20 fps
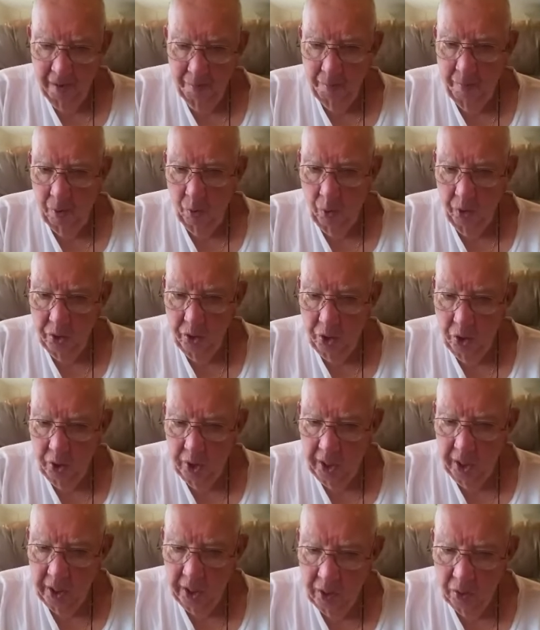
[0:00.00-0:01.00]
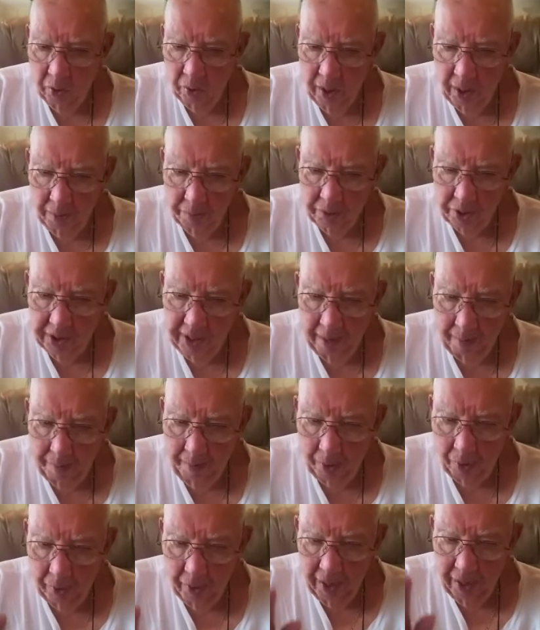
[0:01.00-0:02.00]
But when you get on up, step
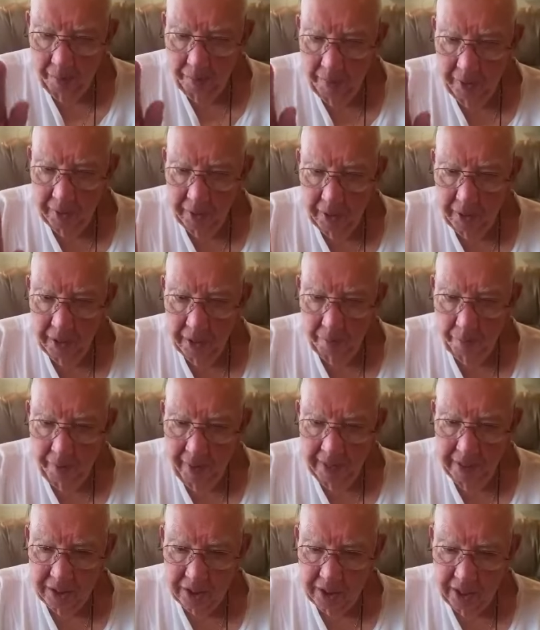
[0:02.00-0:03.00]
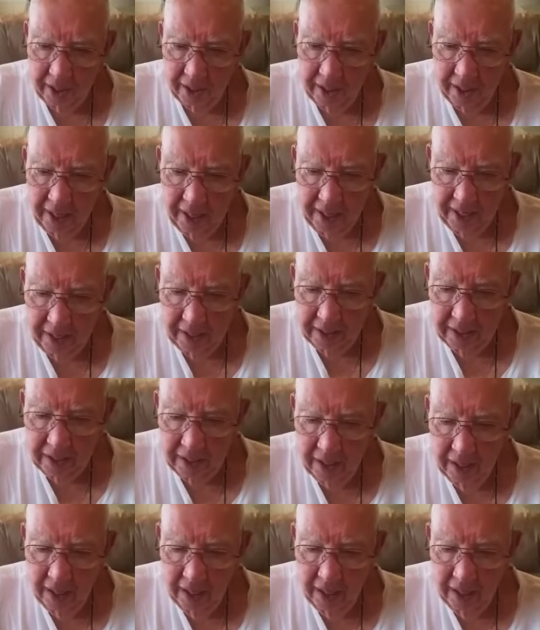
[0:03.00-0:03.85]
on up into the best there is,